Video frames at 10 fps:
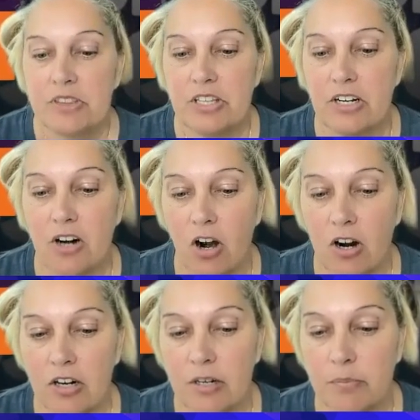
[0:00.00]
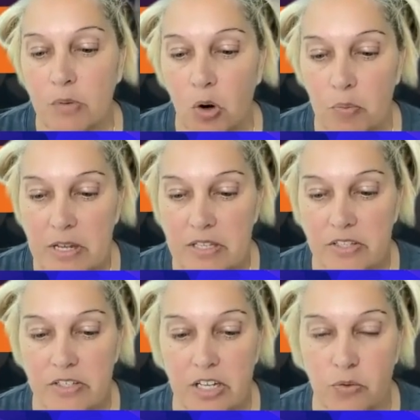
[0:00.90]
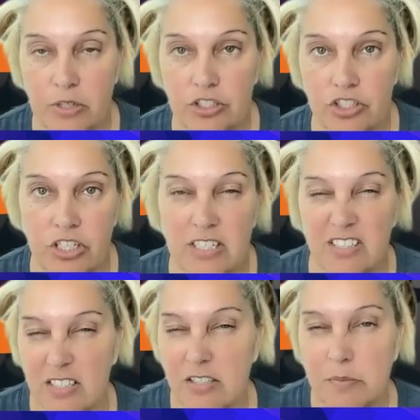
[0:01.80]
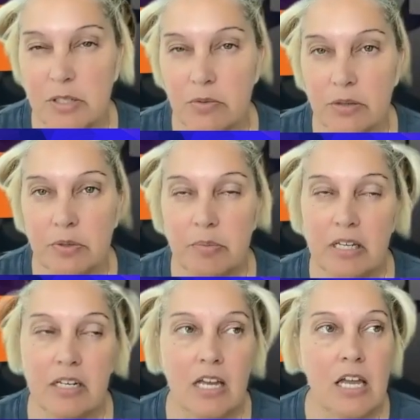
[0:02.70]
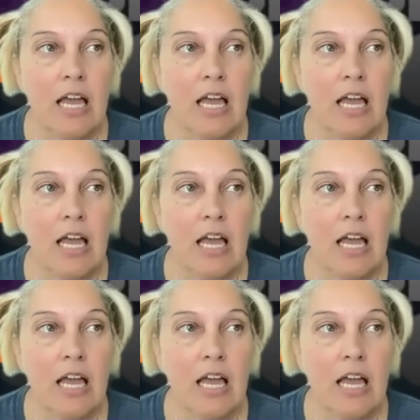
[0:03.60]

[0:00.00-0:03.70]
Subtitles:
there are moments in which she is intimate with women,